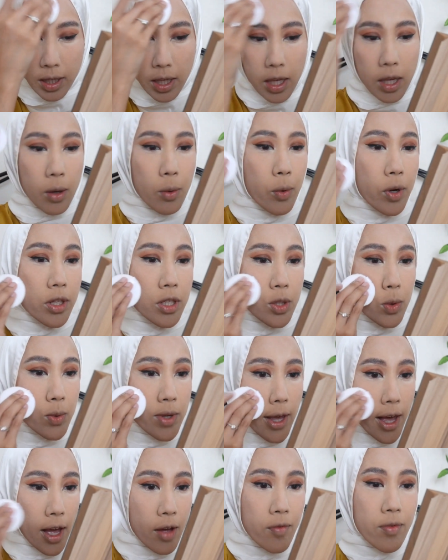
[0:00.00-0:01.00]
Okay, once
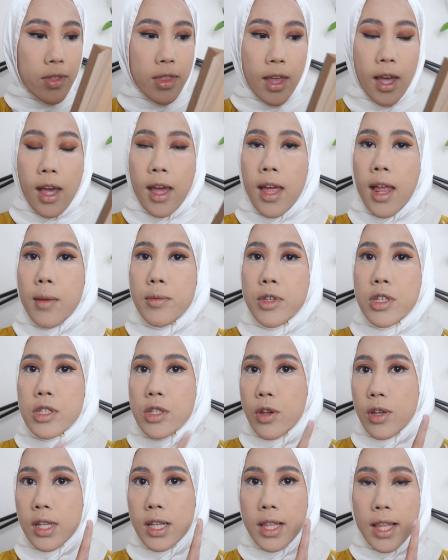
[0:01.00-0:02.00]
we have that, I'm
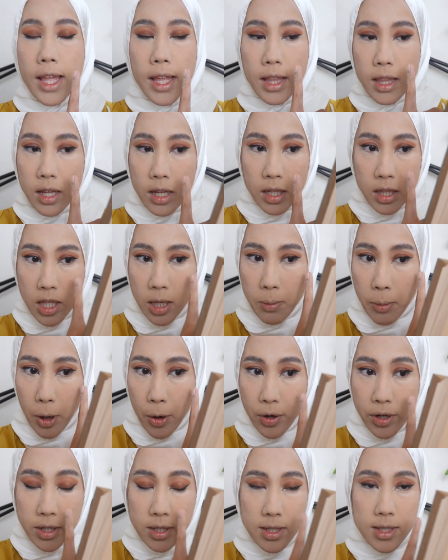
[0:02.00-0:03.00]
just gonna let the
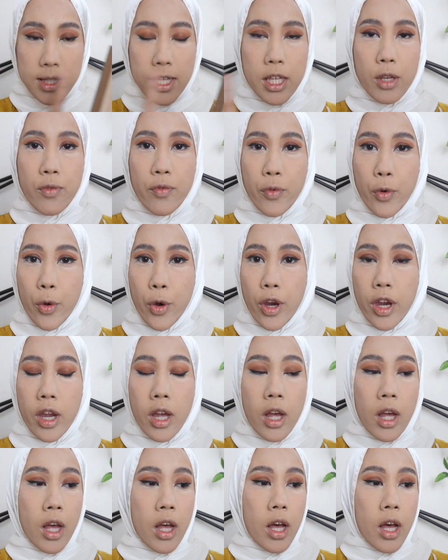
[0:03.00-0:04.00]
powder sit for
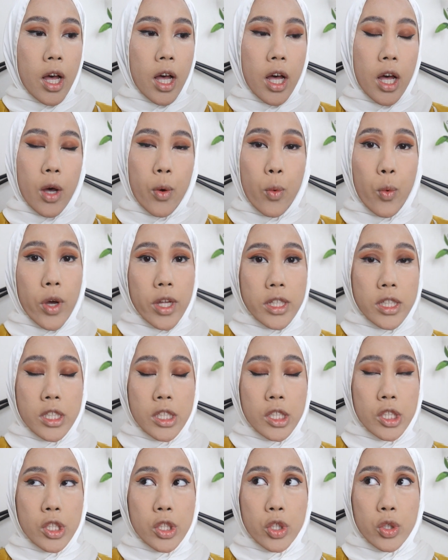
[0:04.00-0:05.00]

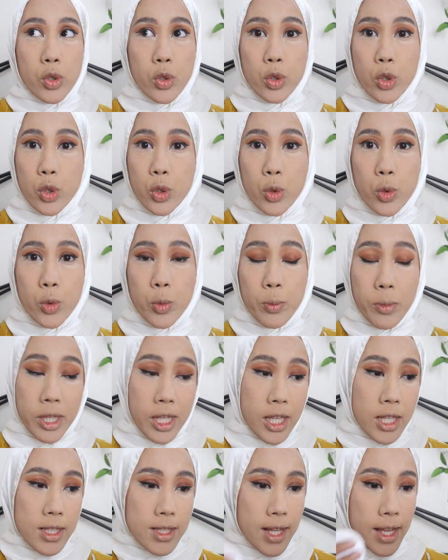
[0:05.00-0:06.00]
1 to 2
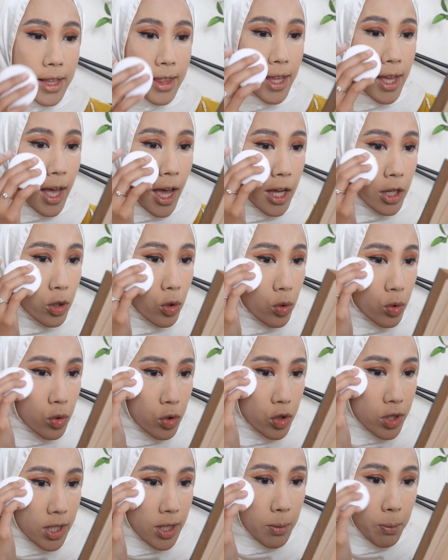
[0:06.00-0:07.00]
minutes like that. I don't
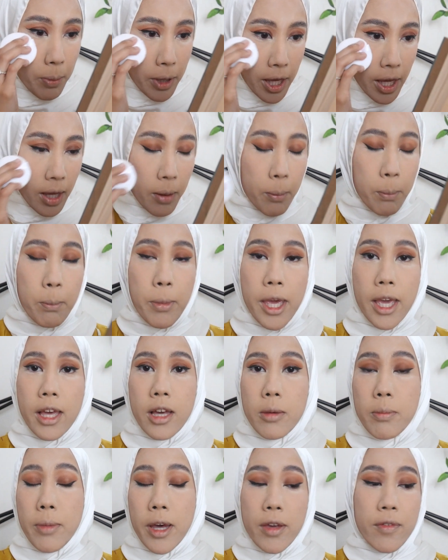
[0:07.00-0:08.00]
usually
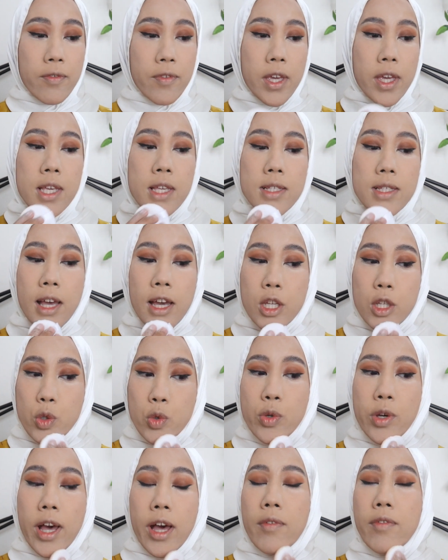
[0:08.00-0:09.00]
bake my face. I
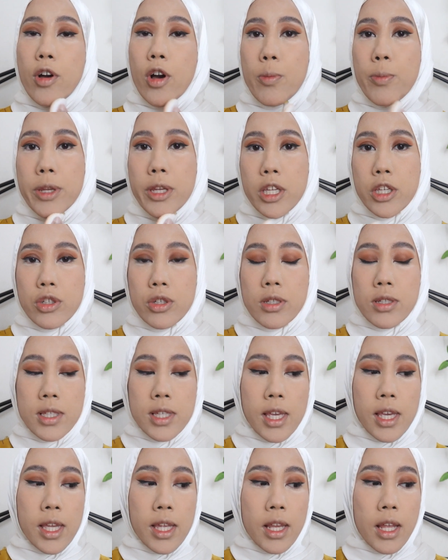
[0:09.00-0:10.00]
do have combination
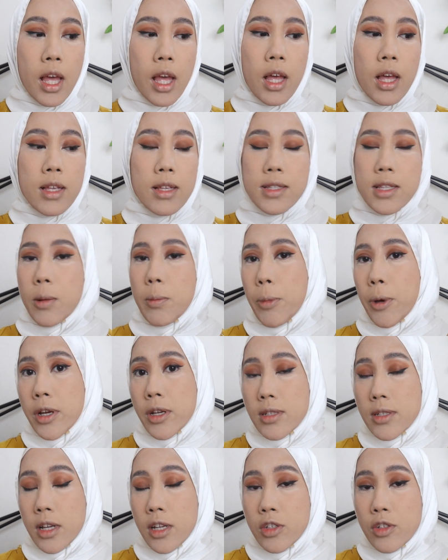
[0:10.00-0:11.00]
skin. Some
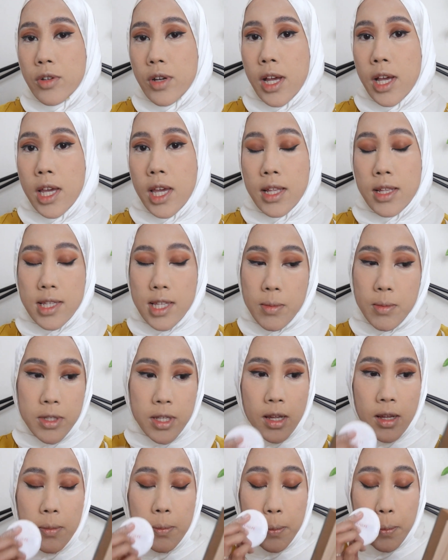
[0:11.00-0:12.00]
parts are dry and some
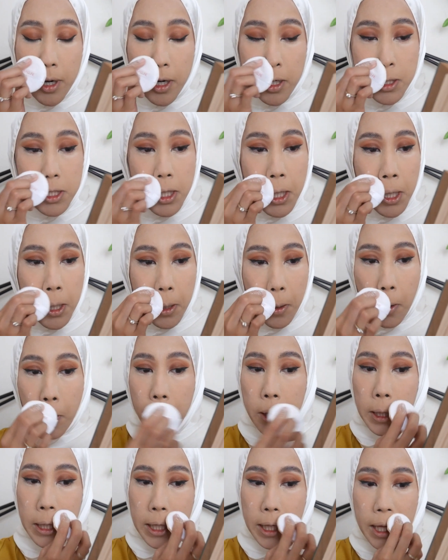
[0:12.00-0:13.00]
parts are
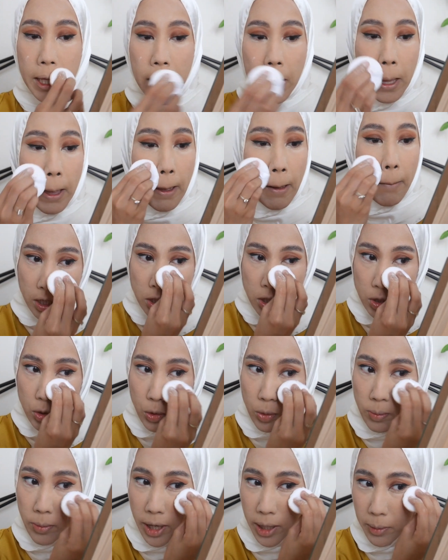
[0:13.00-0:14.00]
oily. I just
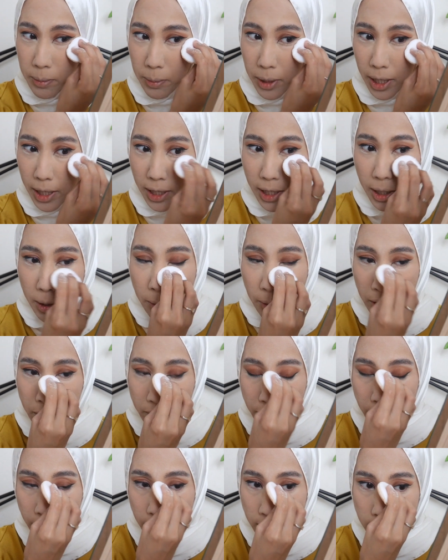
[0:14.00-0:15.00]
don't mind baking my
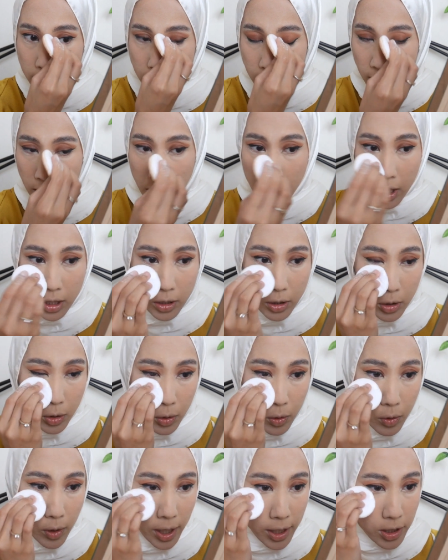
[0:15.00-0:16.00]
face,
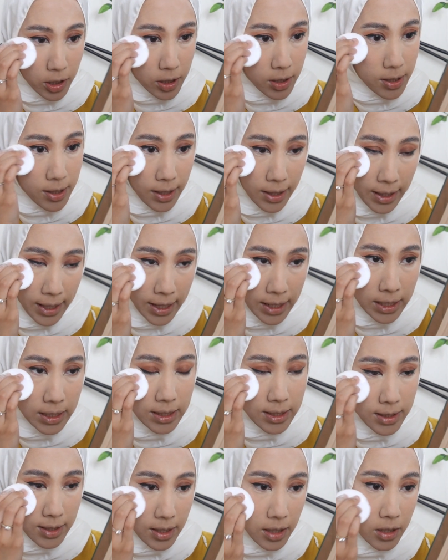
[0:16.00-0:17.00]
so I just let
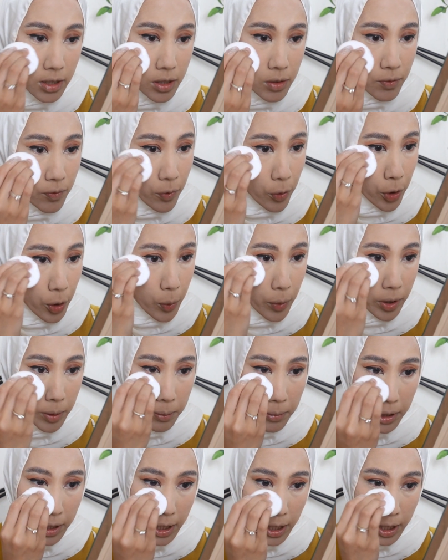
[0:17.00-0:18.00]
it sit for
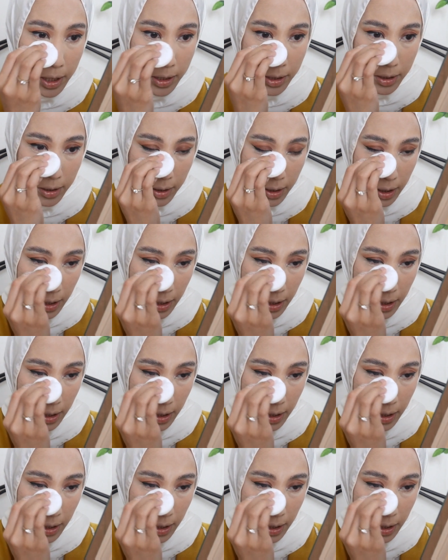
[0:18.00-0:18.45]
1 minute